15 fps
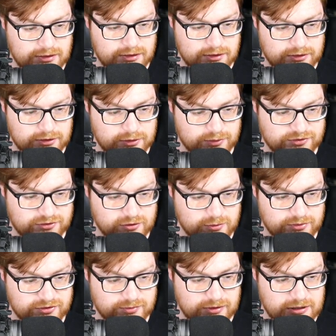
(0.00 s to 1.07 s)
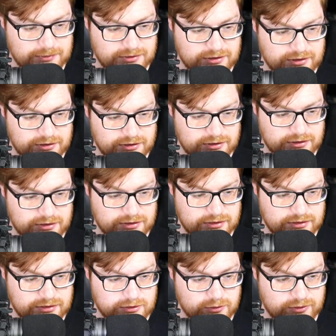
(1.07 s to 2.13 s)
Going to assume this might be in
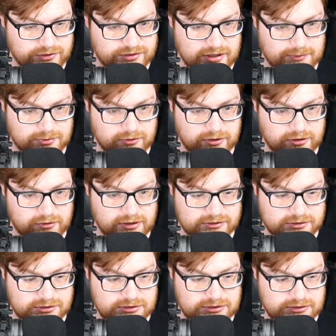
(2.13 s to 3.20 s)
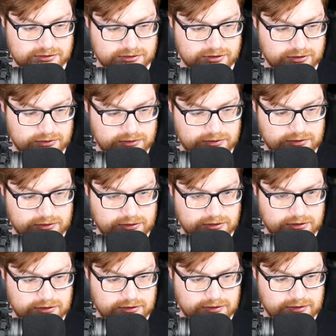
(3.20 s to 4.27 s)
ooh a temporary directory? No.
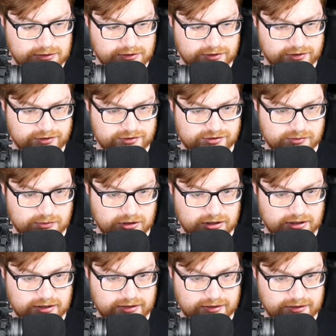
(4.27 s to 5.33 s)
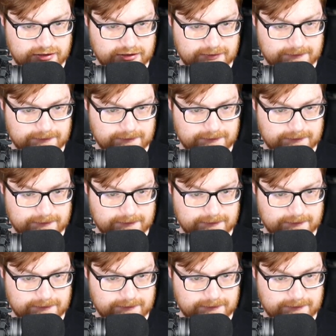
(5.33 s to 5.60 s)
Some odd uh,